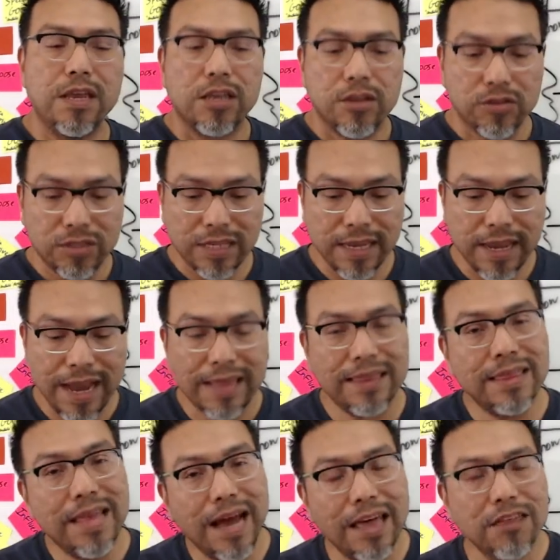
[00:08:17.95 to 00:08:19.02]
You see,
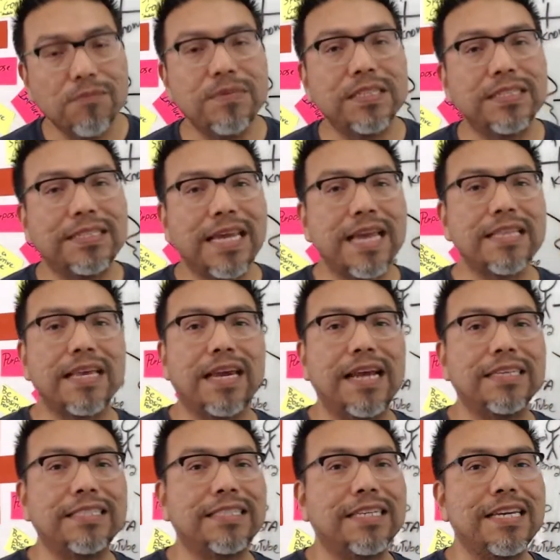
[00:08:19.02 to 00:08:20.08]
another mistake that I
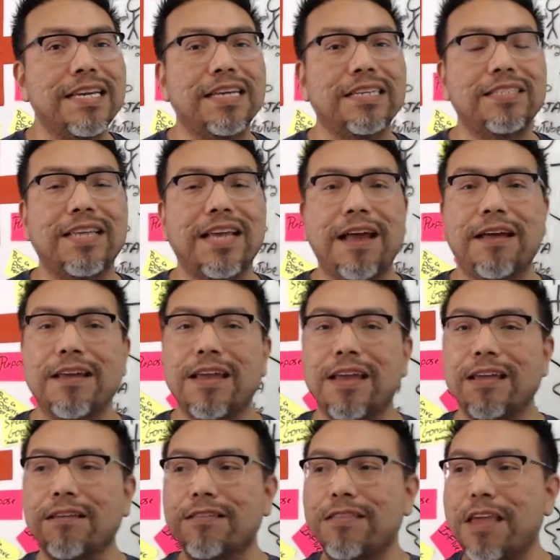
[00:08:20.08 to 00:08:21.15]
see is that
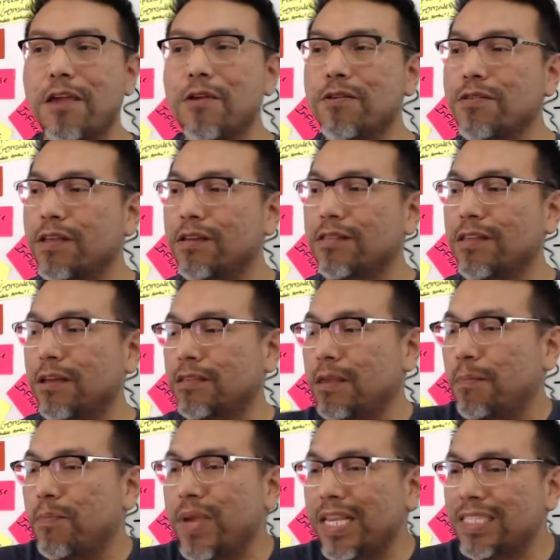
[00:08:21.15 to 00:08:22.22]
they the, the, the
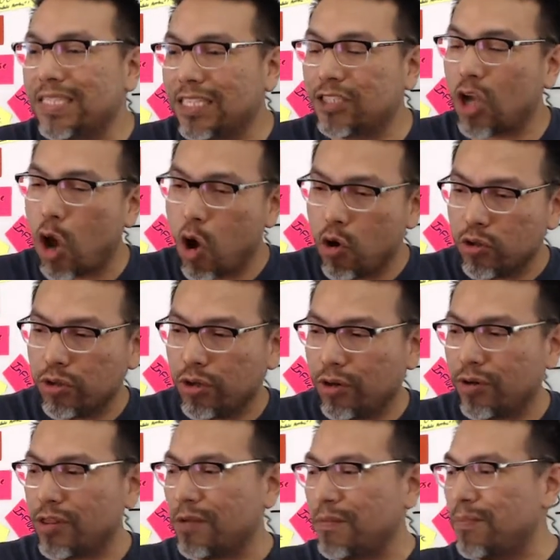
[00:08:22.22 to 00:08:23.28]
business owner
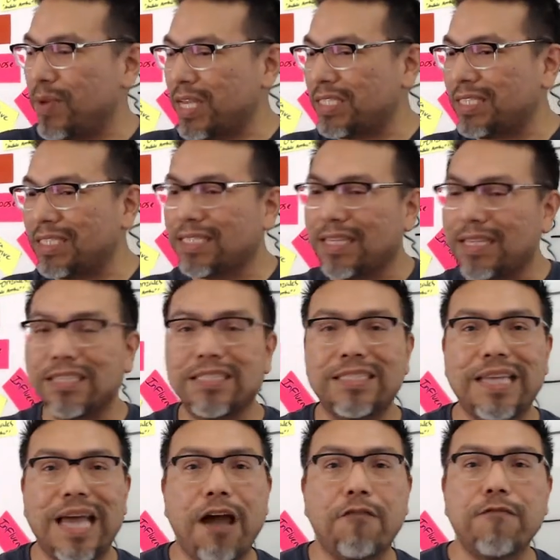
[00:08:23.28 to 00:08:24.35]
or the business and the
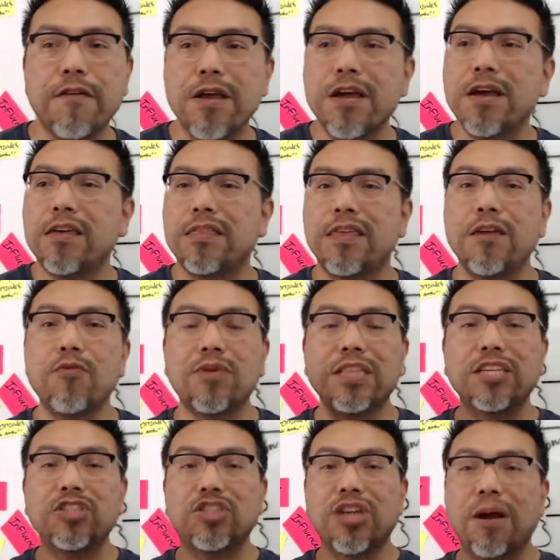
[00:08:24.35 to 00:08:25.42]
staff, they want to
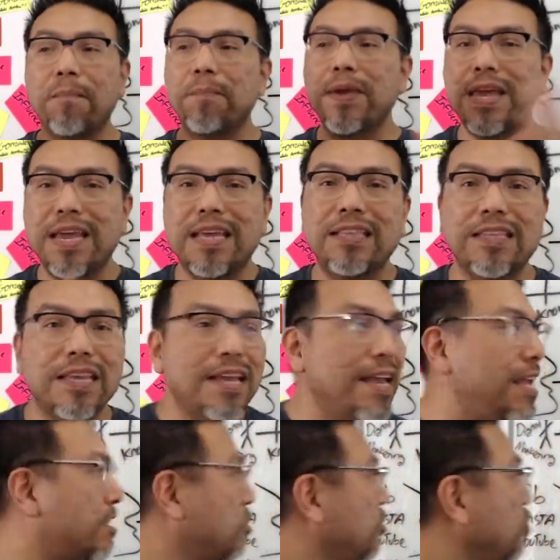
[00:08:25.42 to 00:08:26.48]
jump in
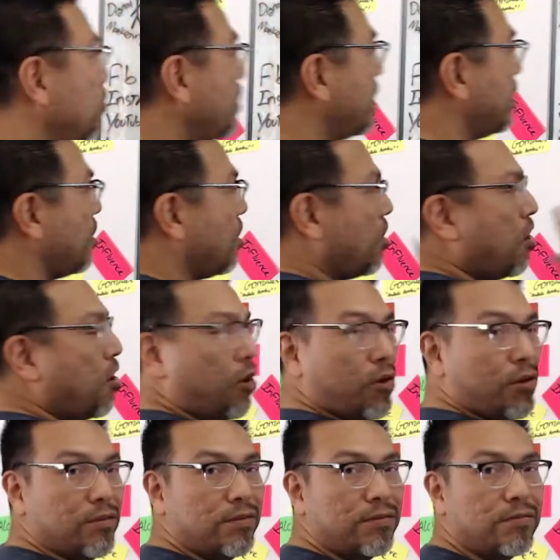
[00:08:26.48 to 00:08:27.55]
and do it all,